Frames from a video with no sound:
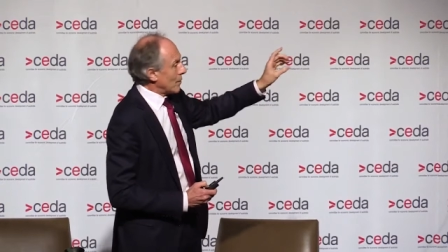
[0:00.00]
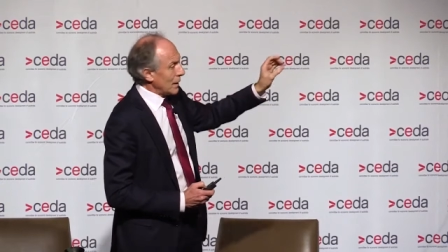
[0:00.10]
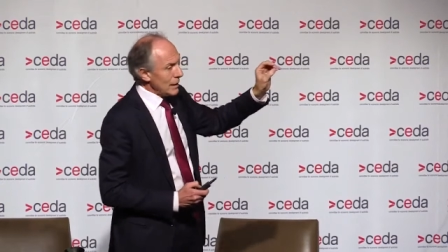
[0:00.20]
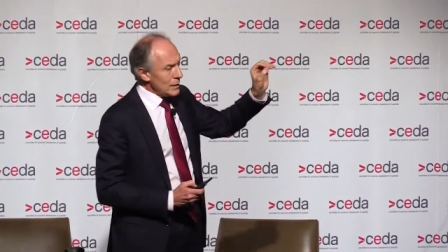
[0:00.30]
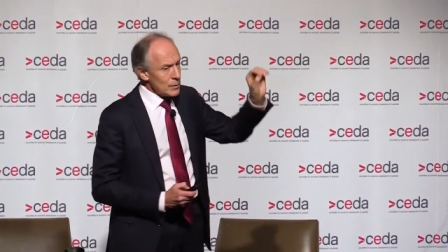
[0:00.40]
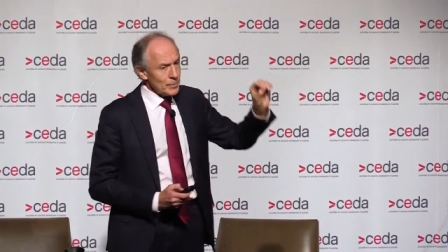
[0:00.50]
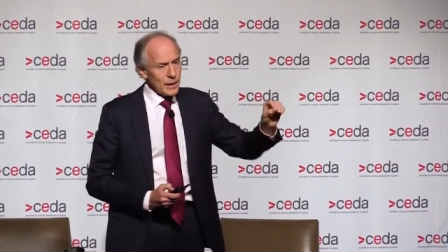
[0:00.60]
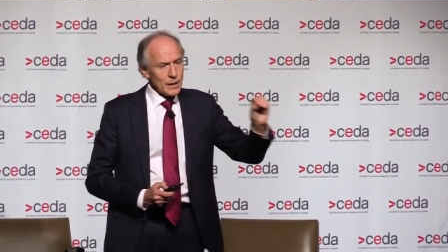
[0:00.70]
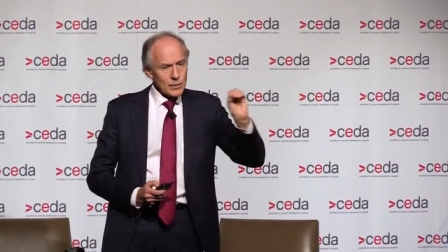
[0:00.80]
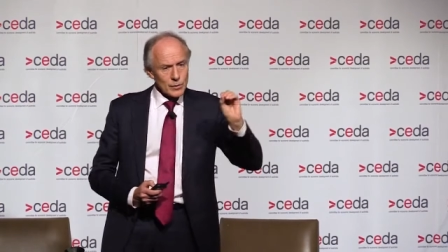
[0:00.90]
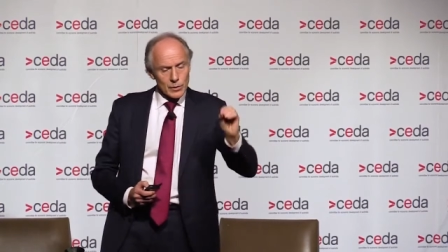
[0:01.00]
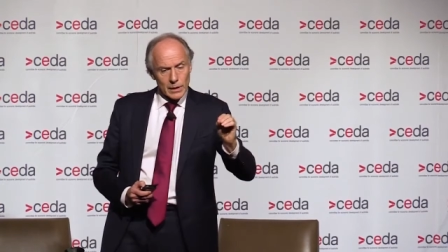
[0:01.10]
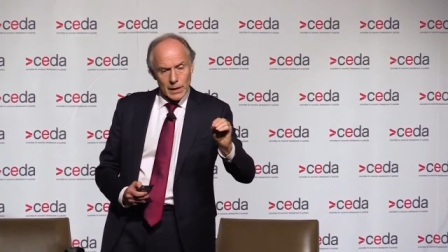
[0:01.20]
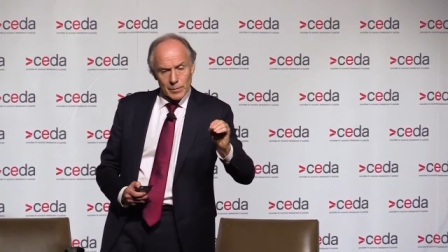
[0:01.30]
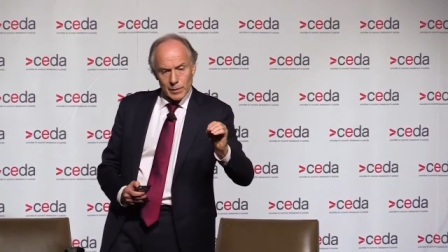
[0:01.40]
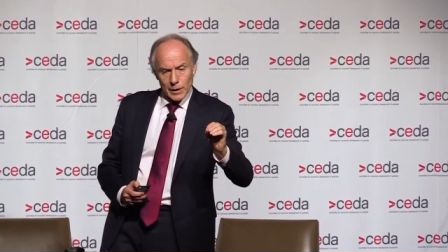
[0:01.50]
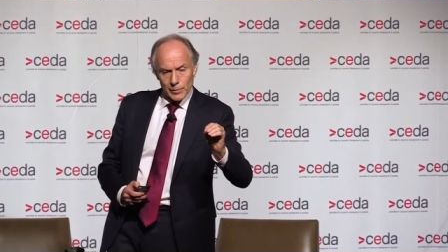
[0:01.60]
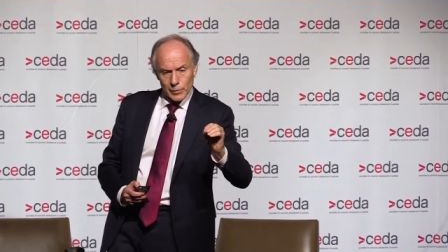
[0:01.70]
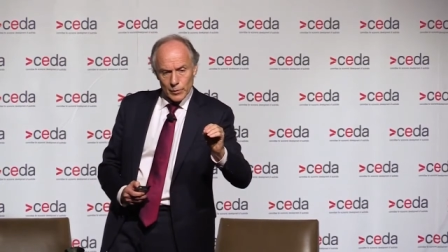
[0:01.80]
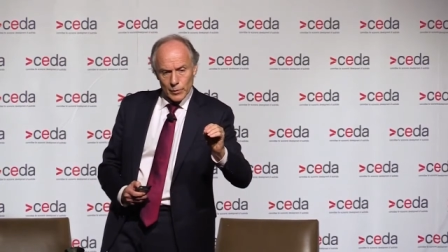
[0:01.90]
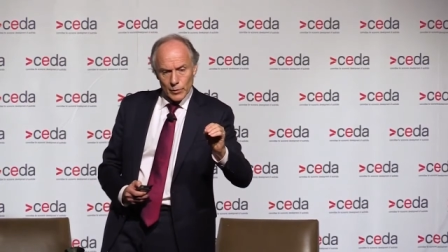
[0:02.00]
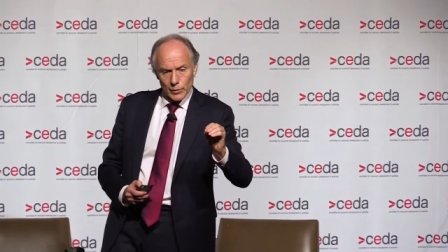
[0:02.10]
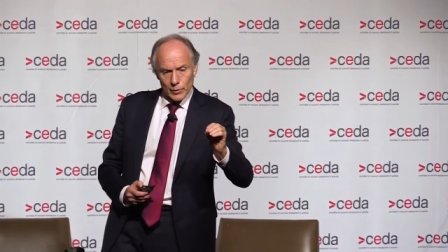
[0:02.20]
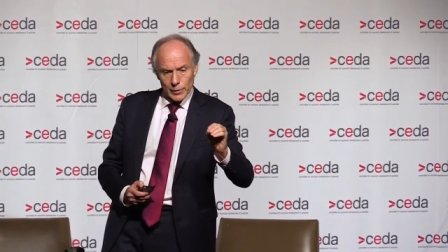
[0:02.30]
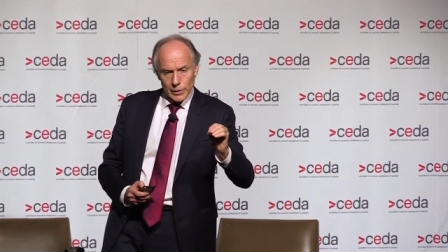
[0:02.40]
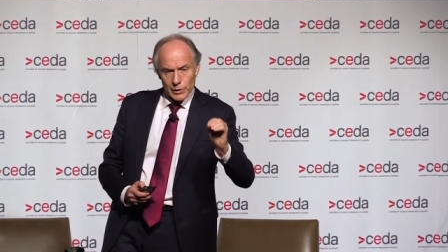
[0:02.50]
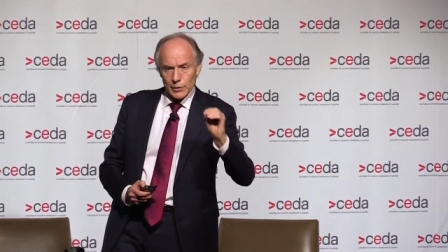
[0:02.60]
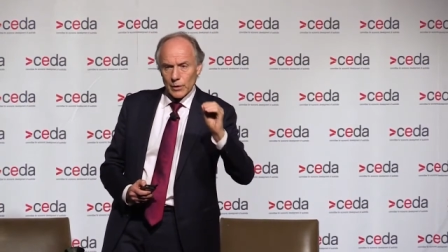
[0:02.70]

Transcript: But it depends on carbon capture and storage.